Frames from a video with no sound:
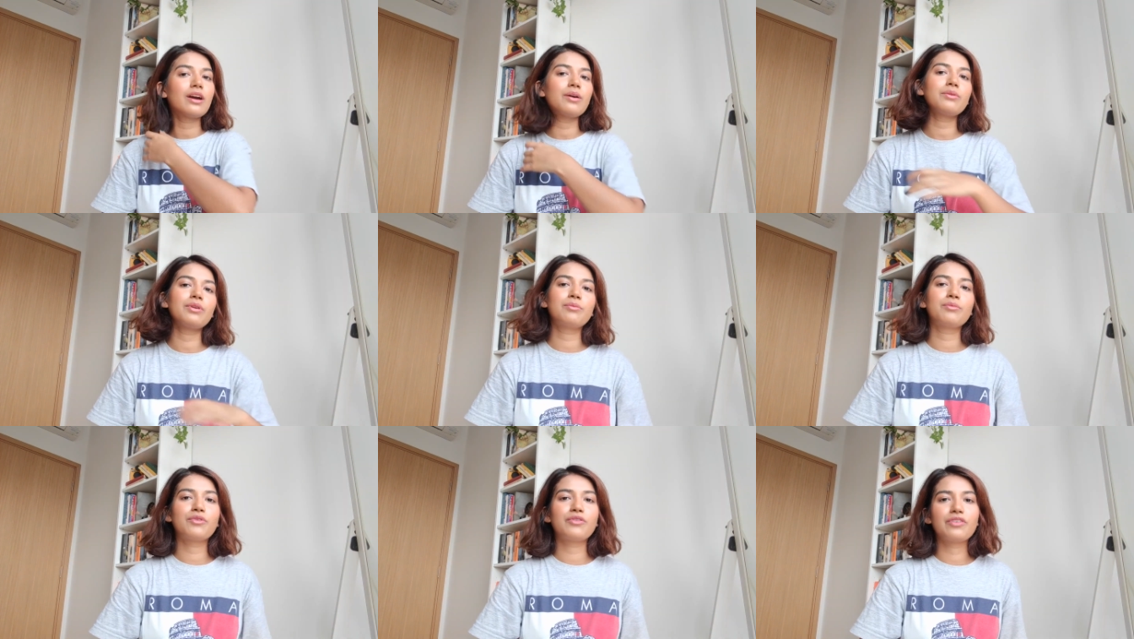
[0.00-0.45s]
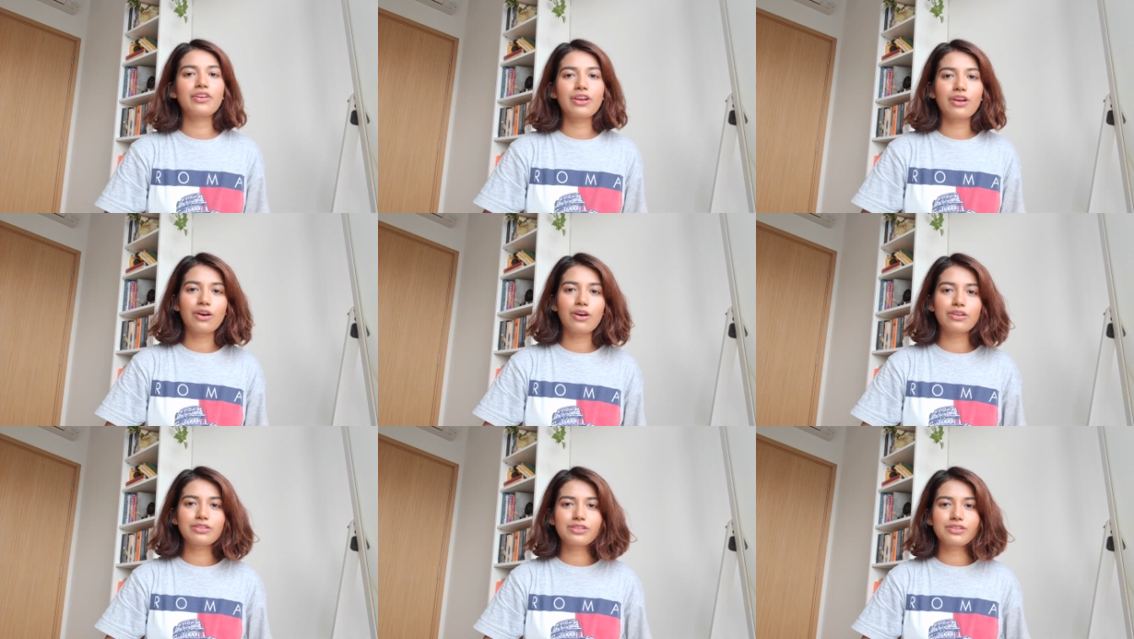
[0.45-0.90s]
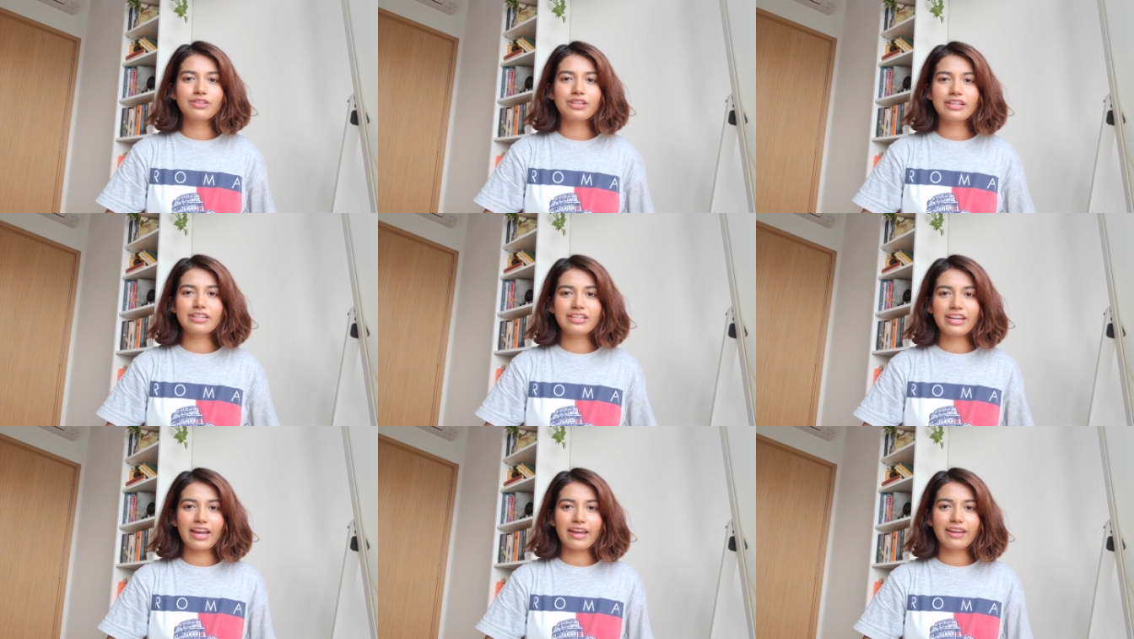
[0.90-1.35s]
Now we're moving on to
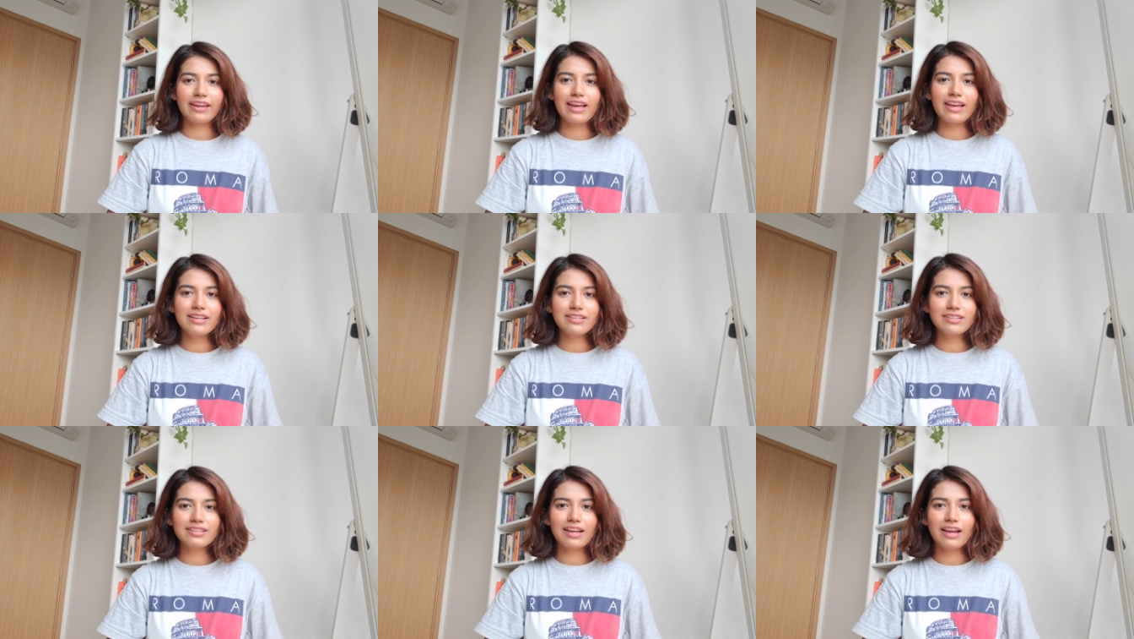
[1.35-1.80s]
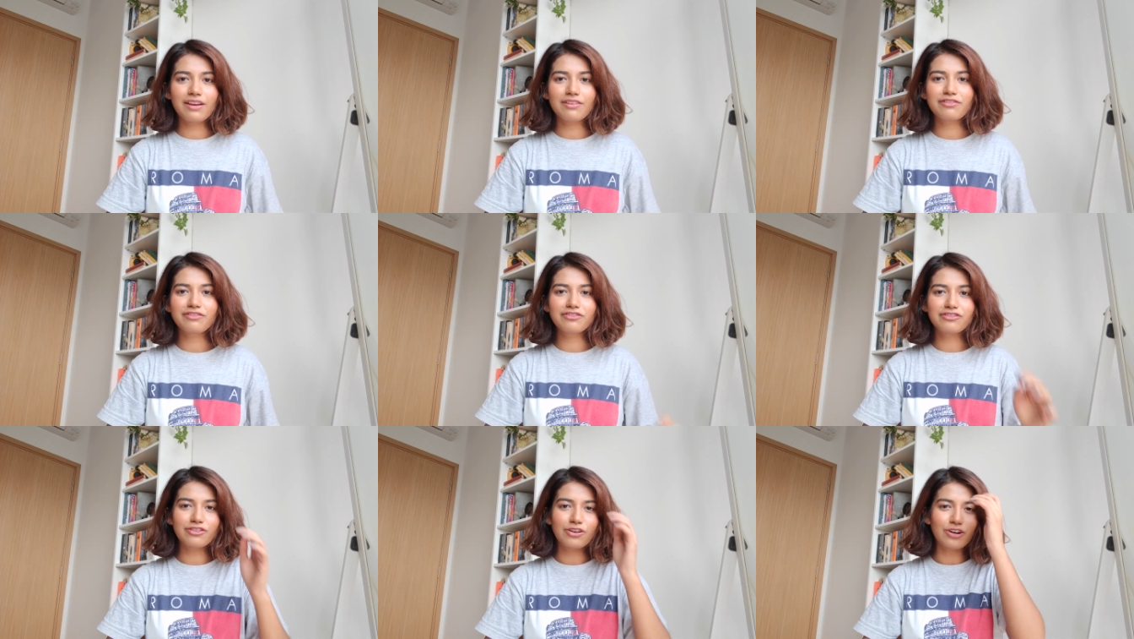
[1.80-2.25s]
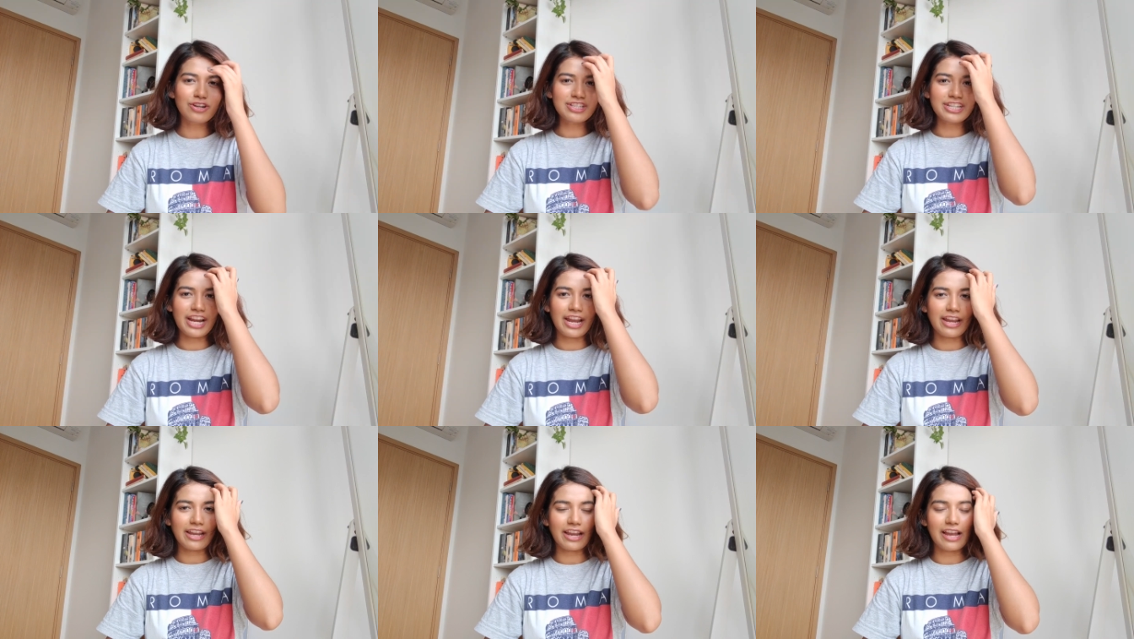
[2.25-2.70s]
the jackets. I have 4
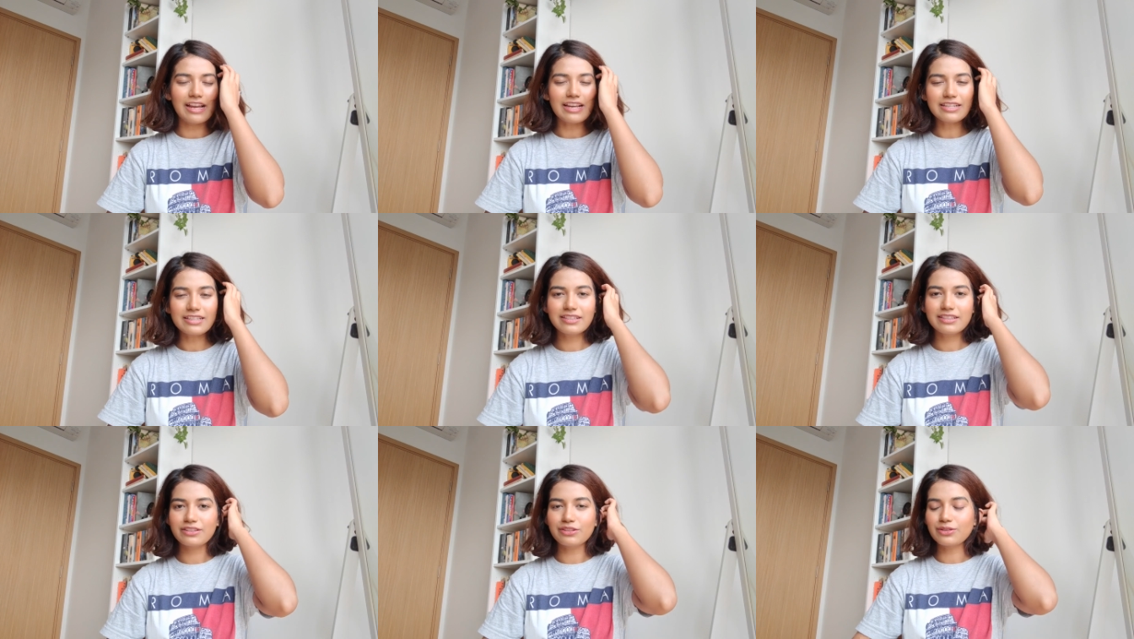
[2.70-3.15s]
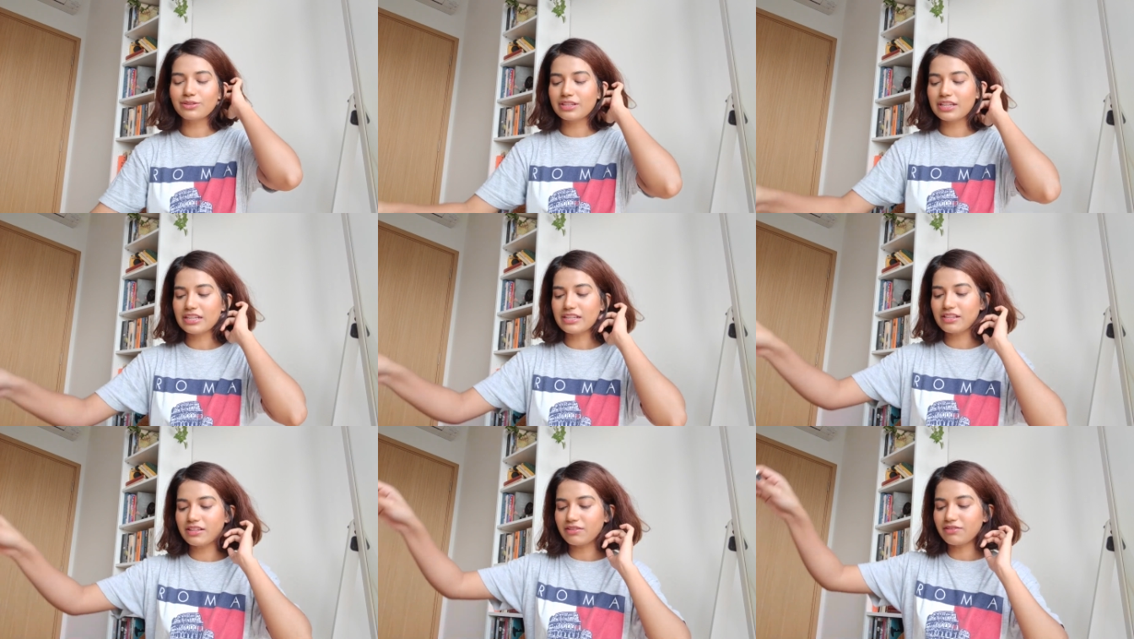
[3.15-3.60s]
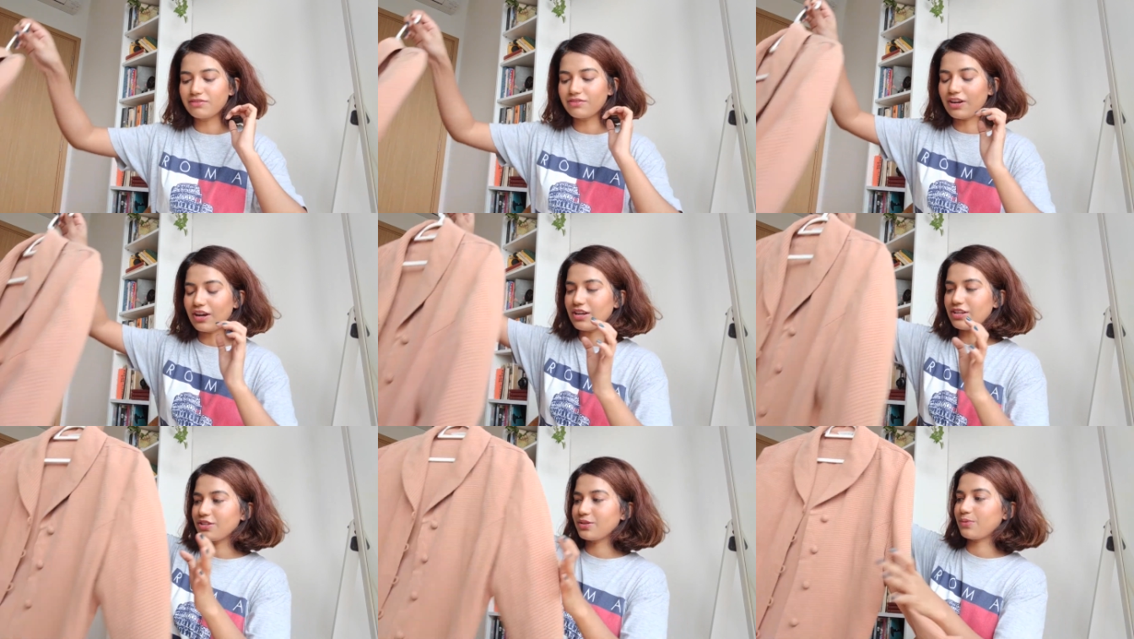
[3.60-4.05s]
jackets. So this is the
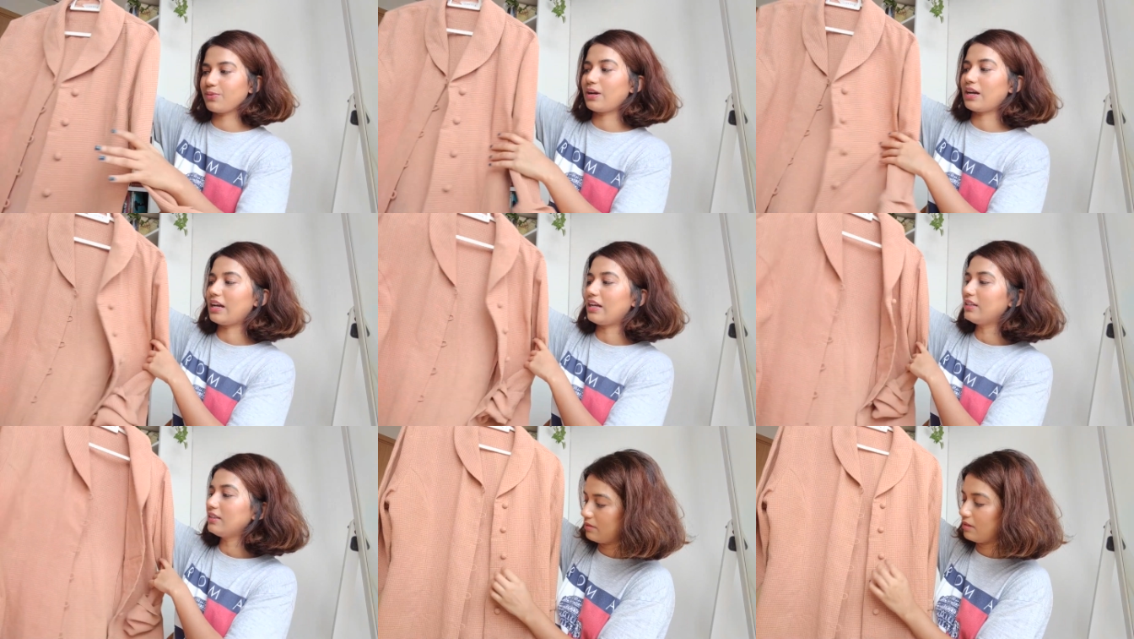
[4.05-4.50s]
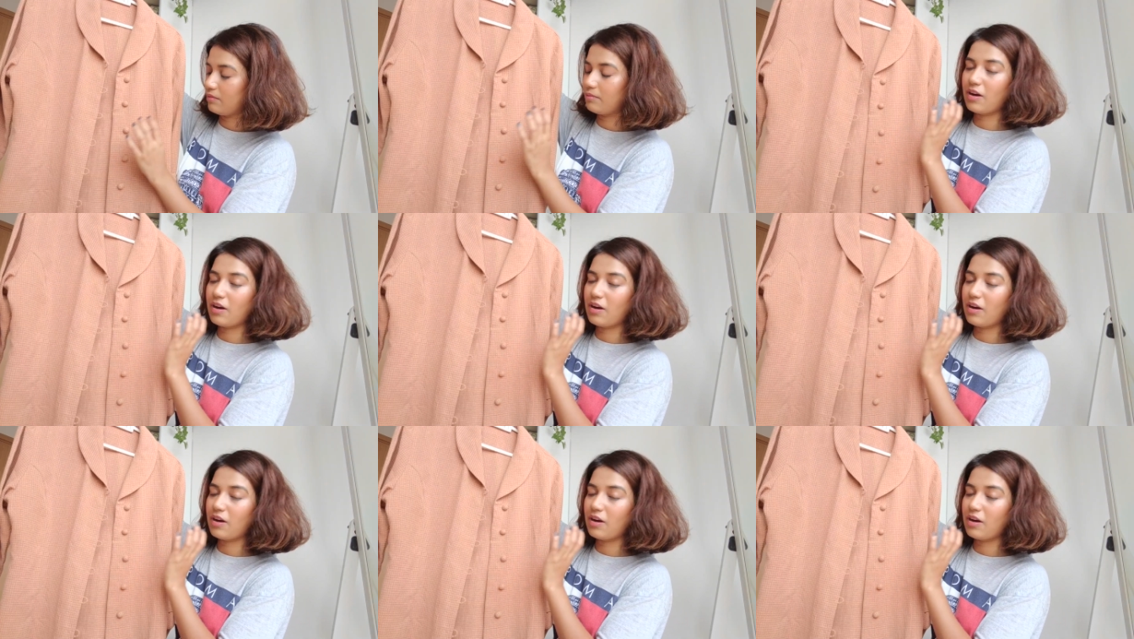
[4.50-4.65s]
first one.